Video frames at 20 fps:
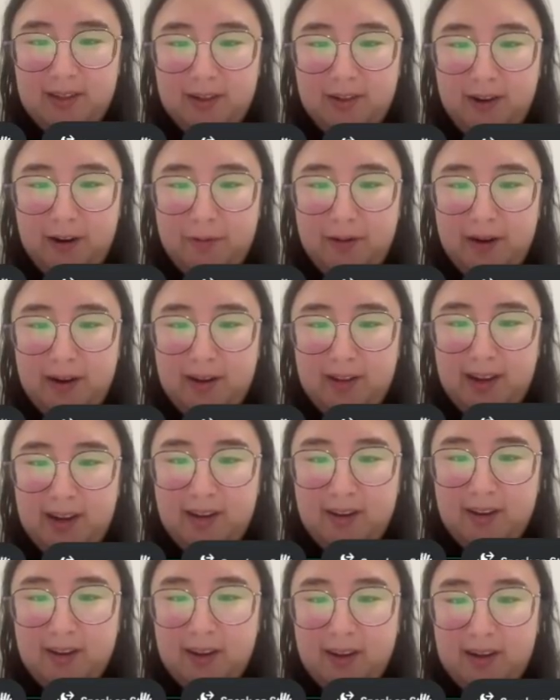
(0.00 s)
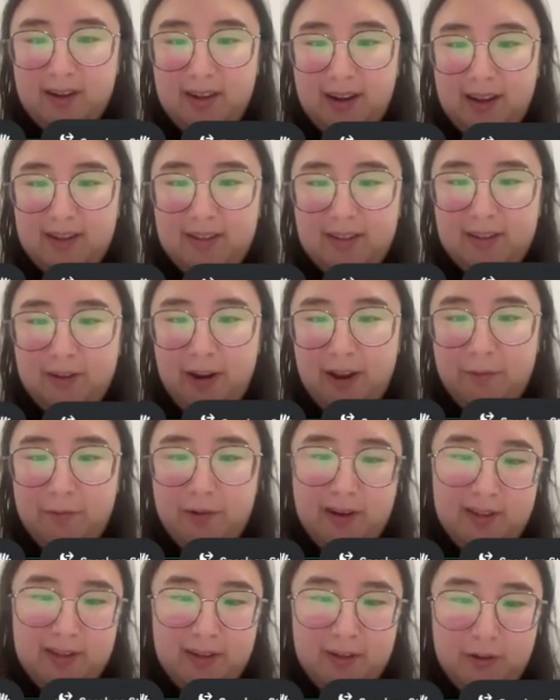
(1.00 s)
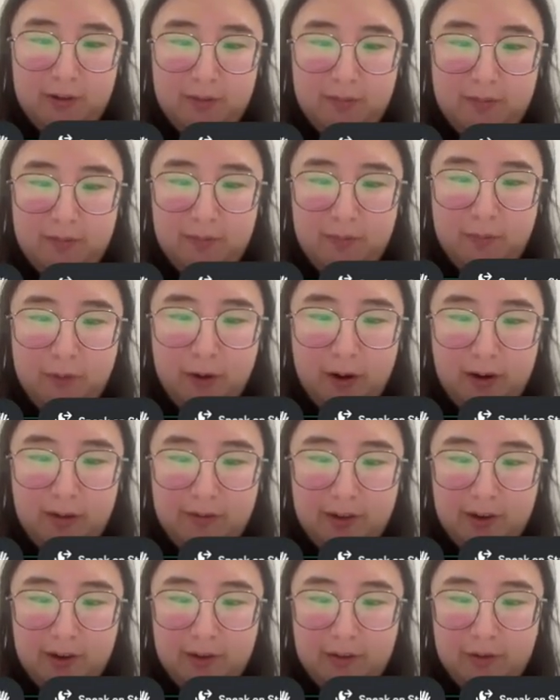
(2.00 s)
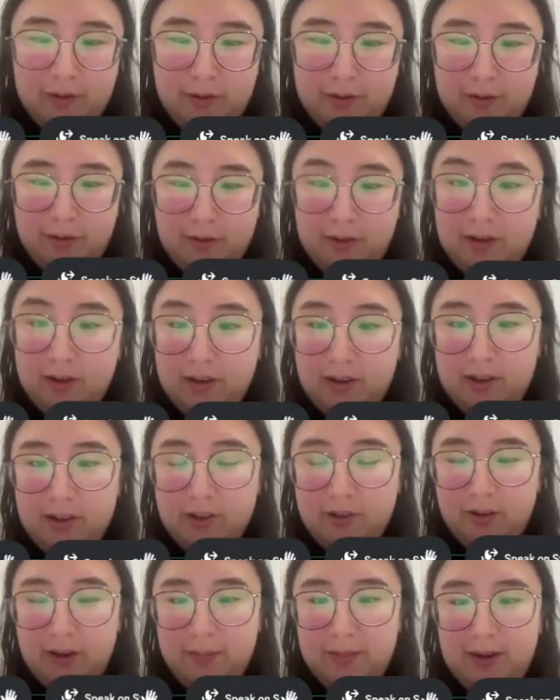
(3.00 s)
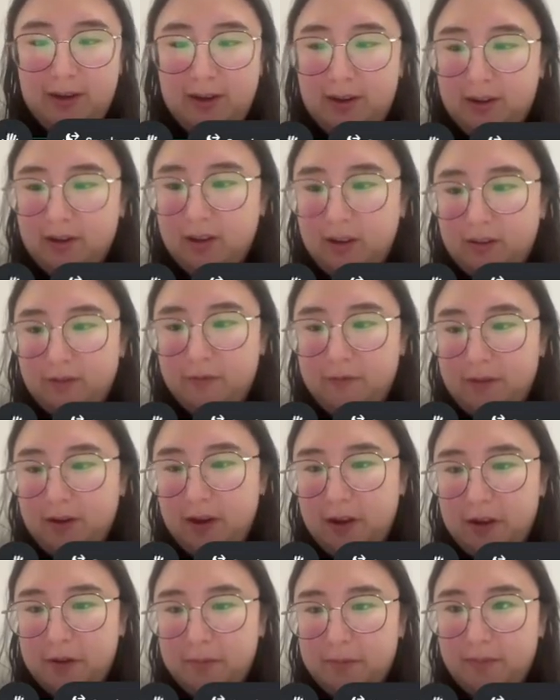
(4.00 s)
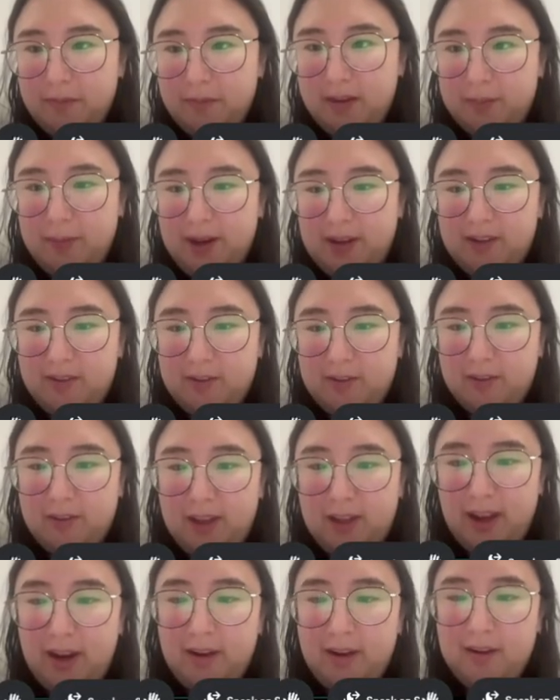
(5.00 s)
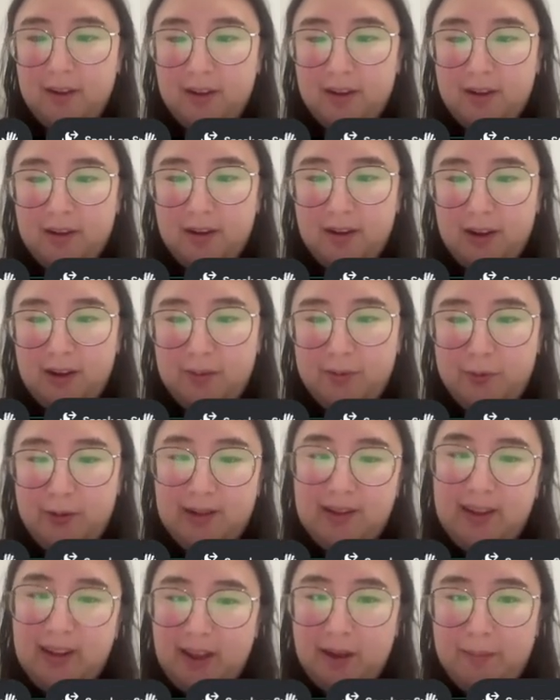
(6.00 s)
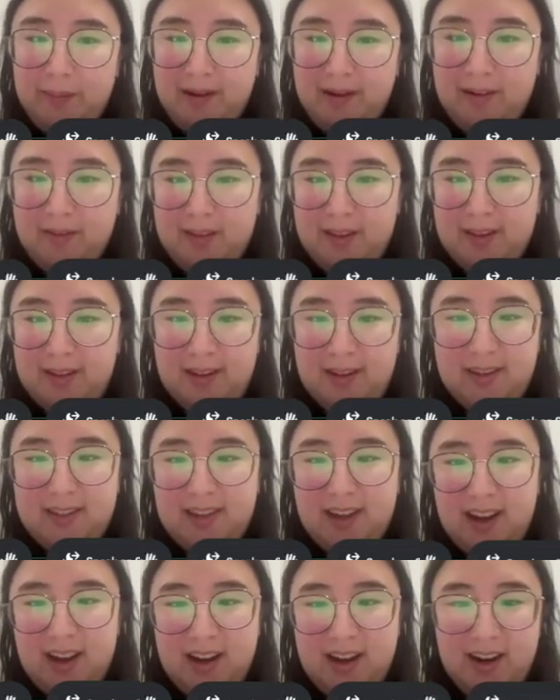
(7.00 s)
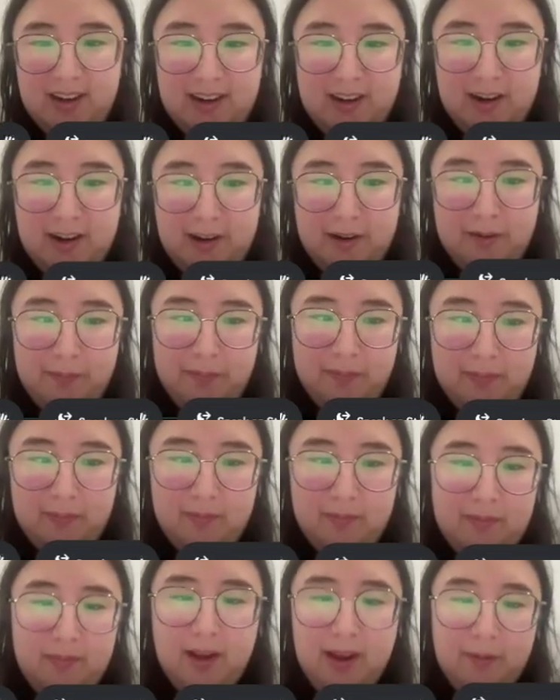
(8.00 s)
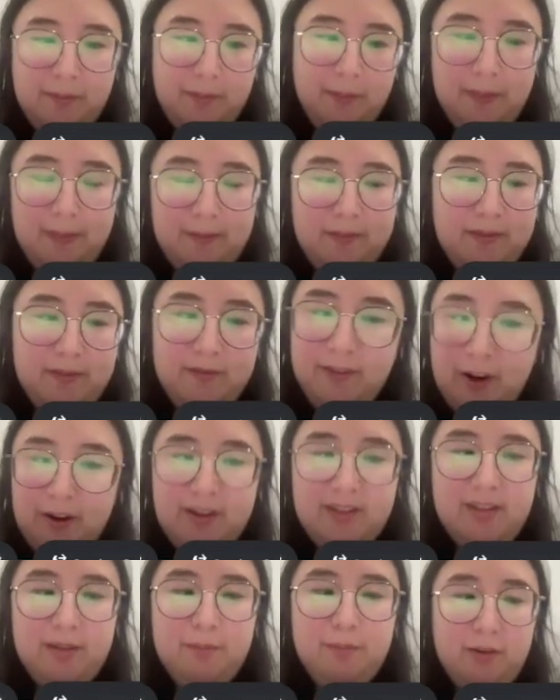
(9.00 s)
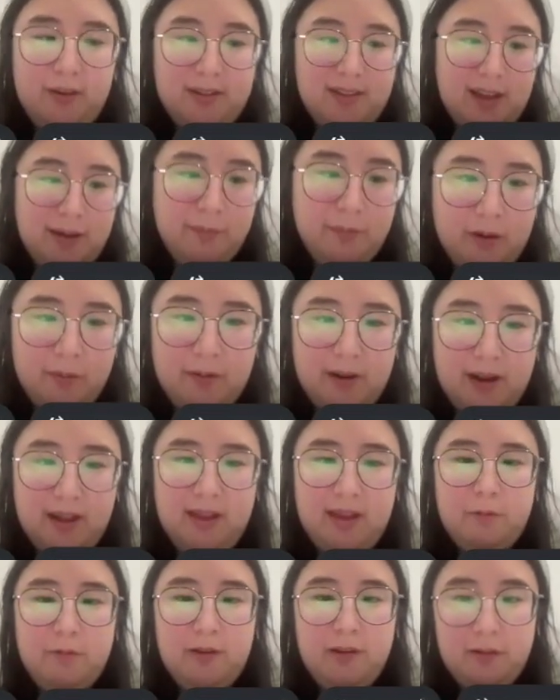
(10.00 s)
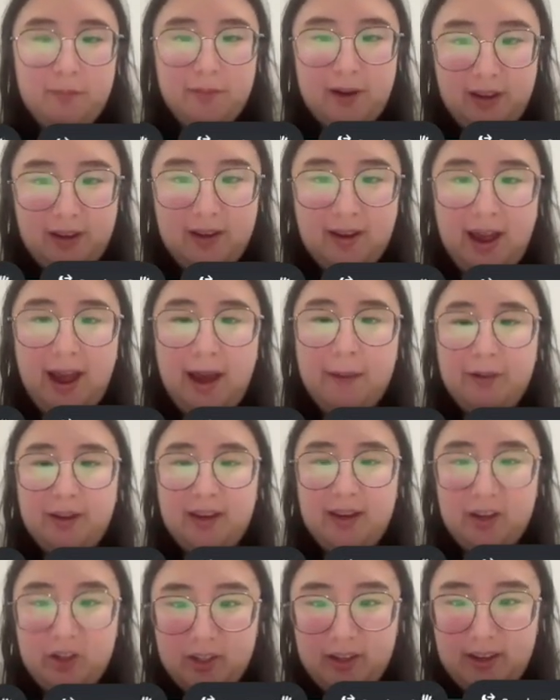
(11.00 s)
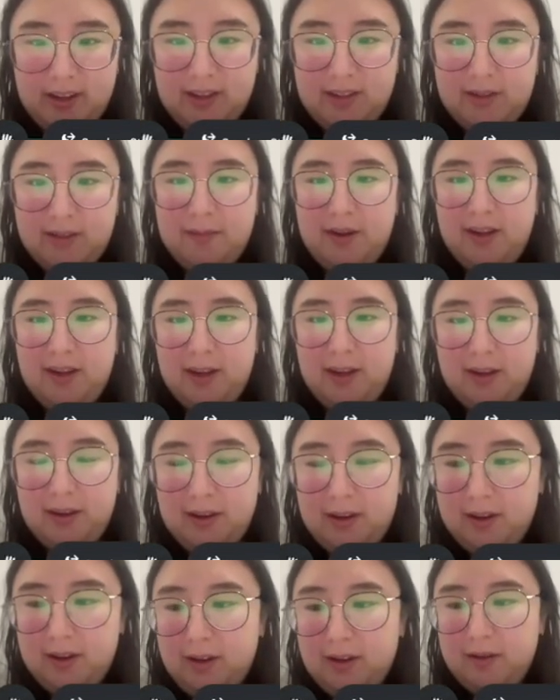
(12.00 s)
And this is a great way to like test, okay, what does a more vertical treatment of this page look like? Do I like that better than this side? Very simple example, but I think when you're making applications and making